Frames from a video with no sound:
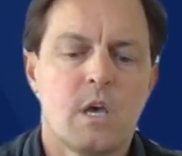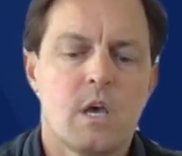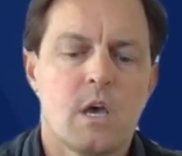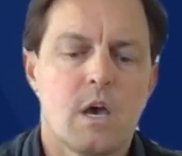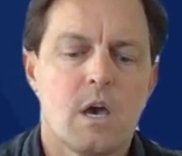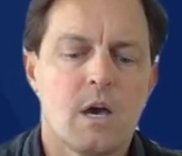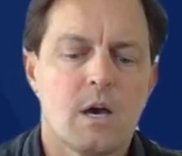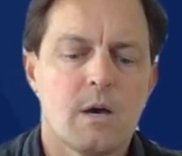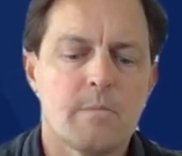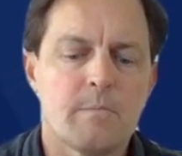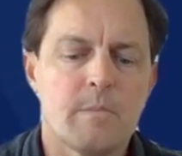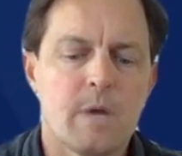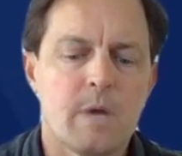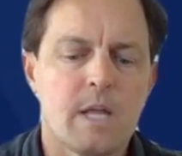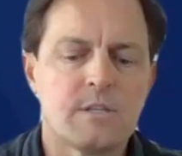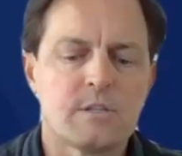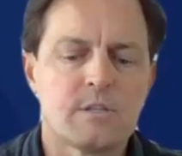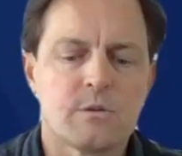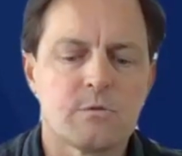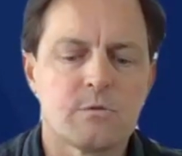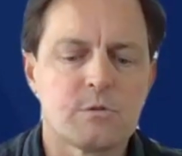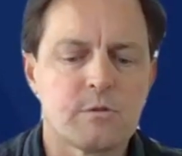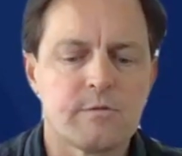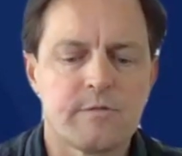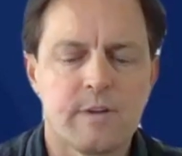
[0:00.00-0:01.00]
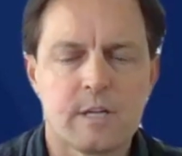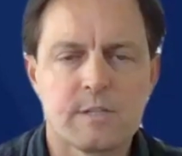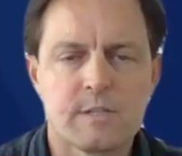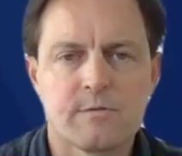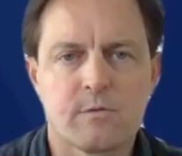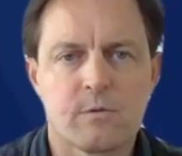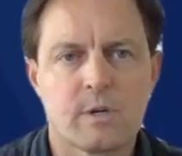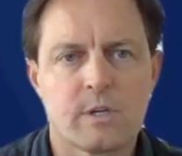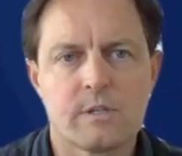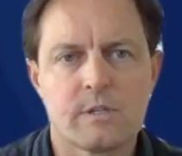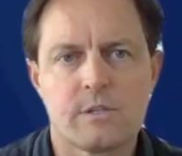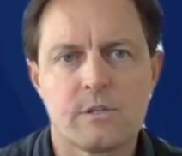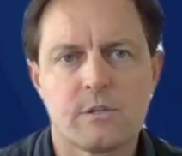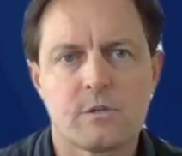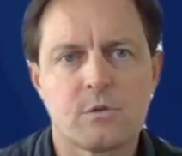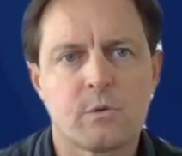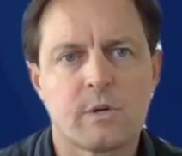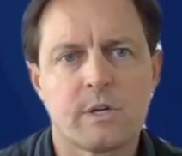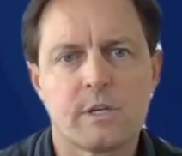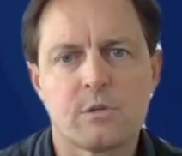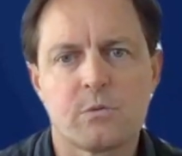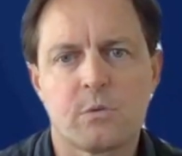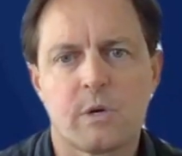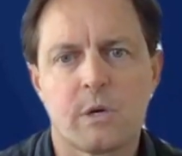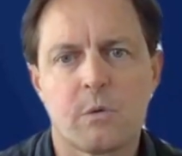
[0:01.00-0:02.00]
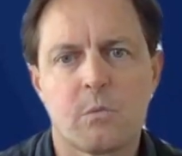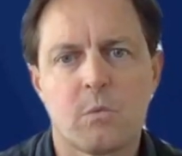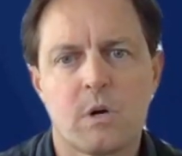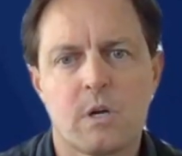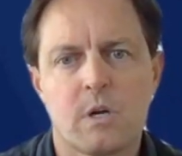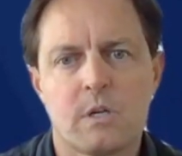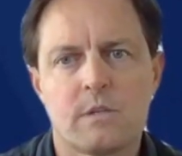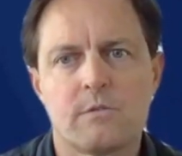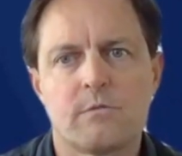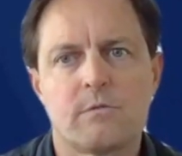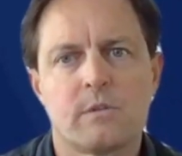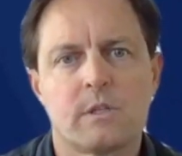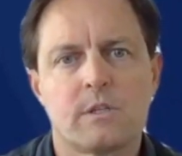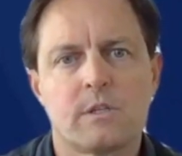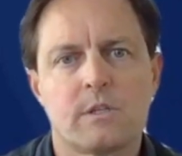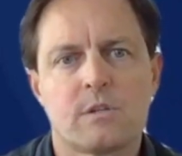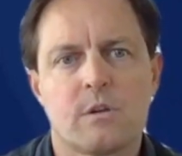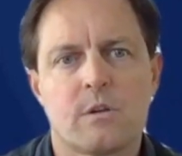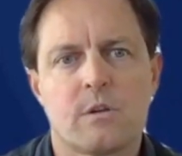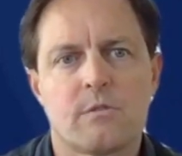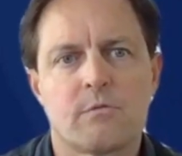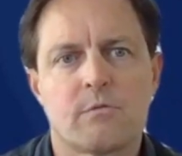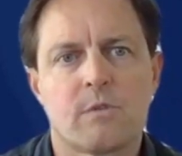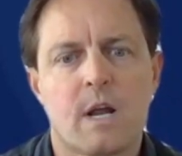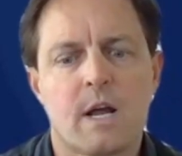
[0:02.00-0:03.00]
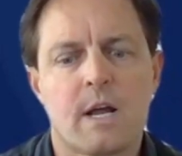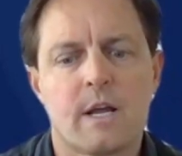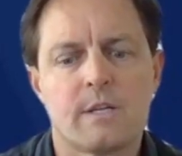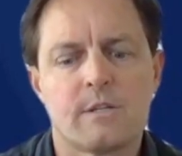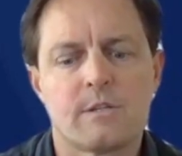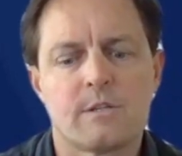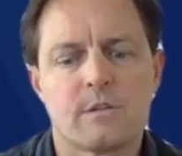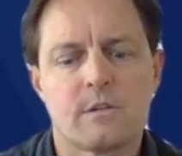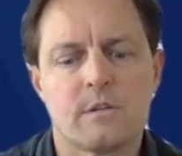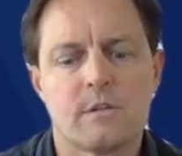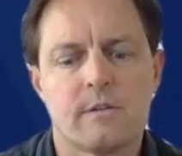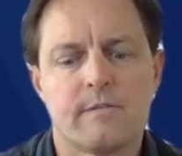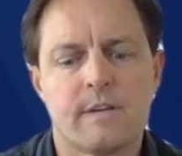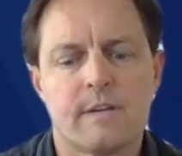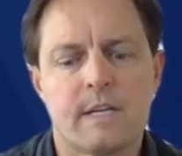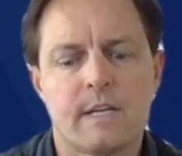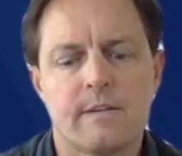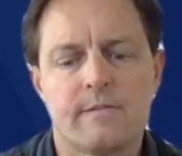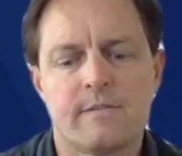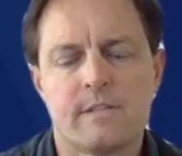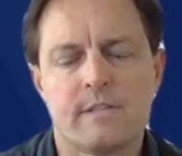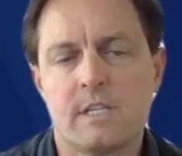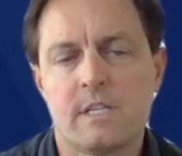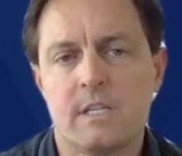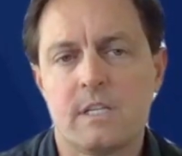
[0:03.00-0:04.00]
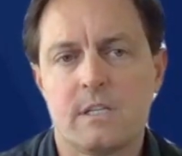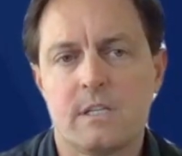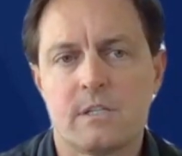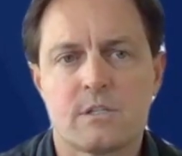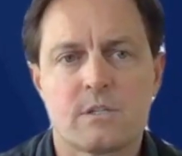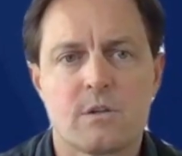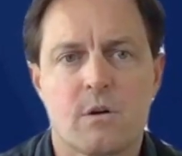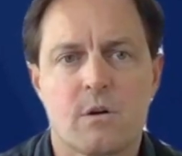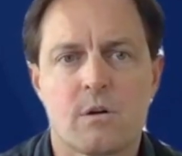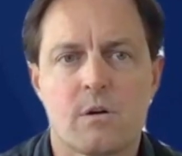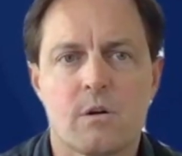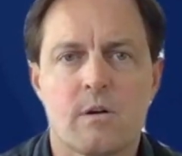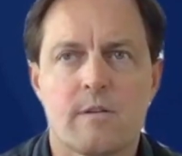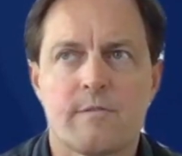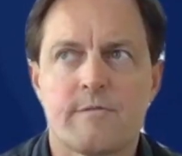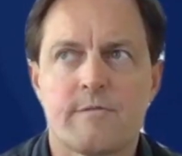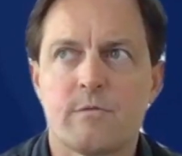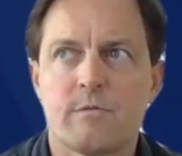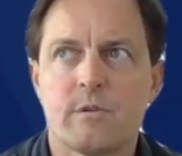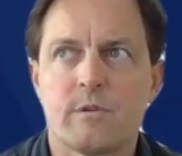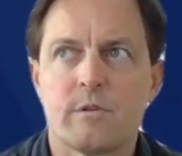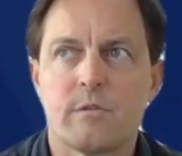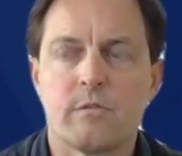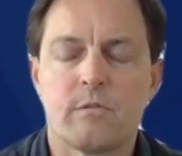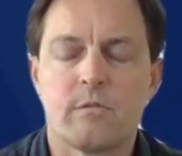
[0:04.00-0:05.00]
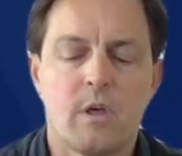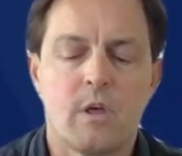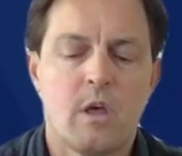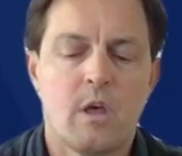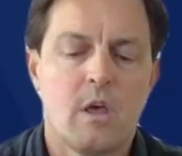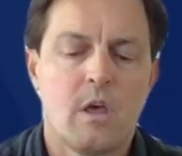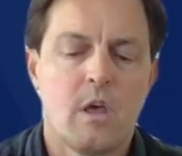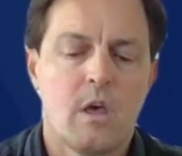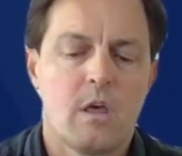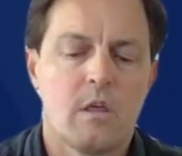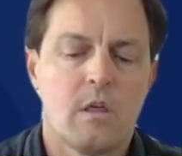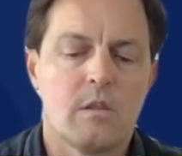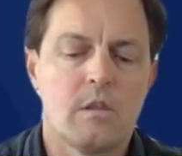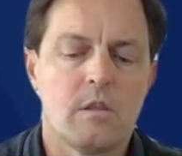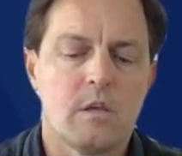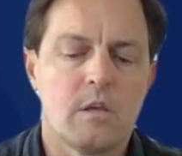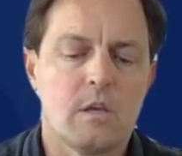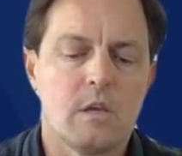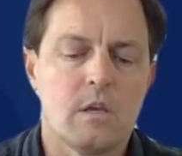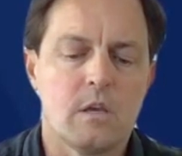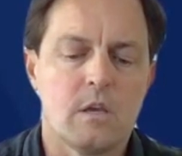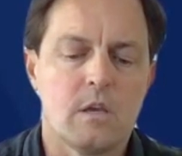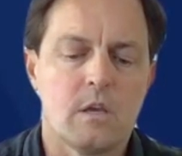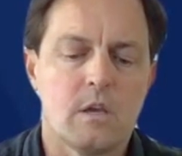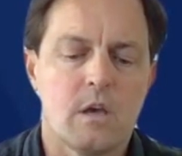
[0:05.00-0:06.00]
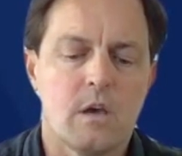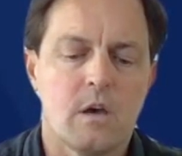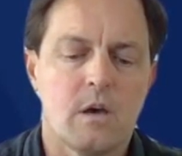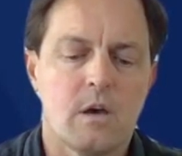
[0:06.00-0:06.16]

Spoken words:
And so as you fast forward into 2021, you really saw the rise of NFTs, started off with the